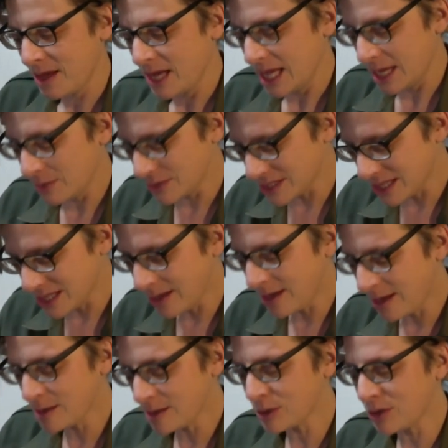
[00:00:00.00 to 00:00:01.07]
He was
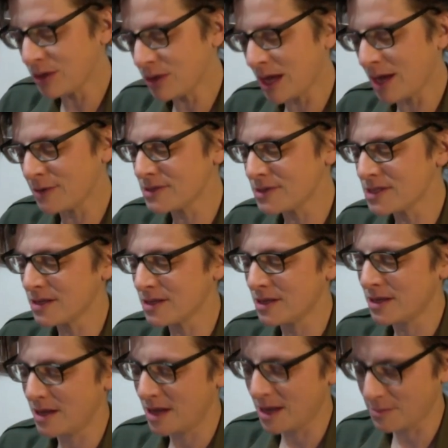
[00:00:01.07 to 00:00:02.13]
taking the balloon out
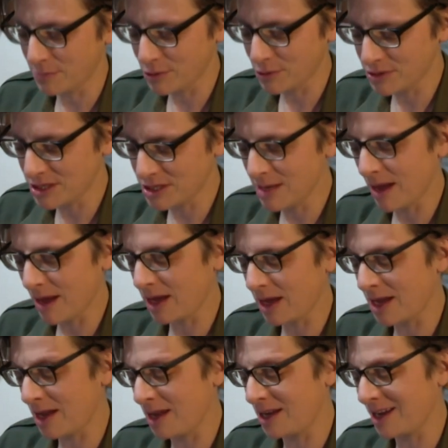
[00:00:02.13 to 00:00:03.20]
and putting it back
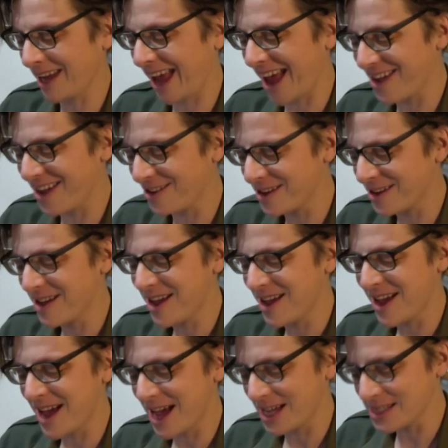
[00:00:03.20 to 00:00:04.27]
in again,
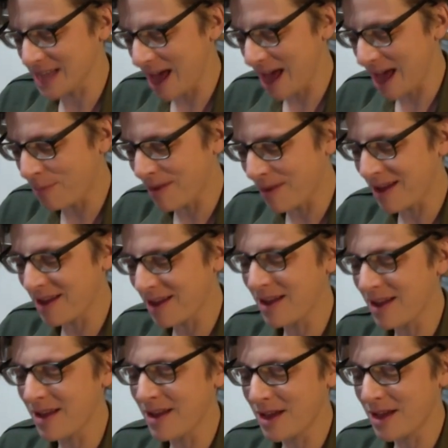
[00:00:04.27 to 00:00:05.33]
as happy
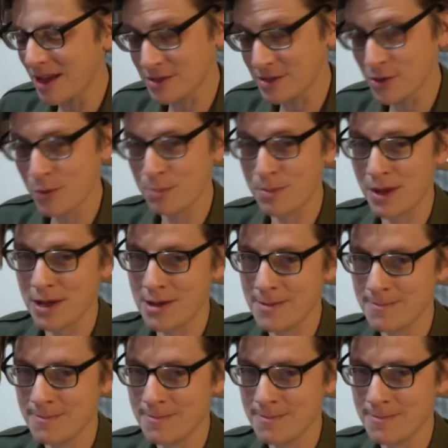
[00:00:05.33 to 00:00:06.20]
as could be.